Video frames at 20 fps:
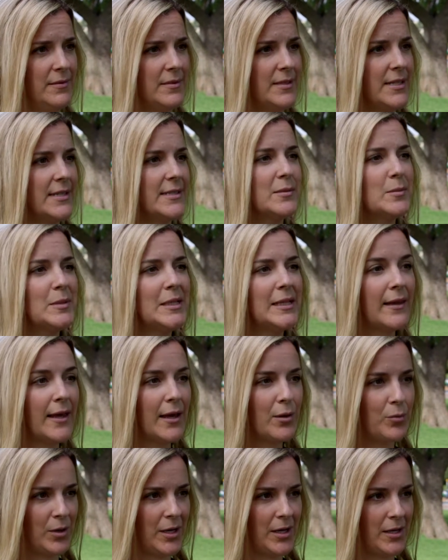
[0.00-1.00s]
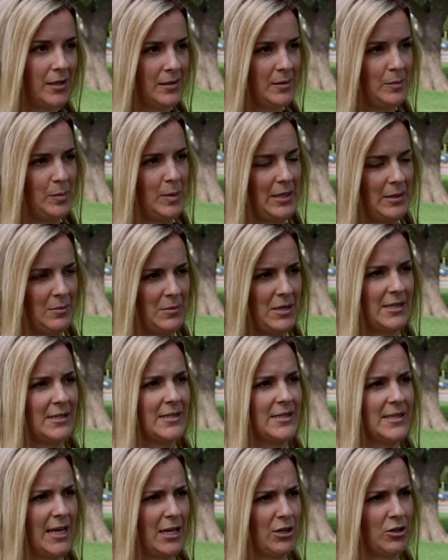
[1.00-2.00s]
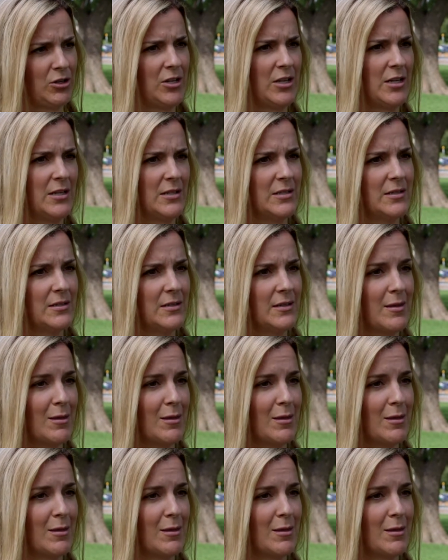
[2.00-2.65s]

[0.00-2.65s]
Doesn't mean they will, but it means they could.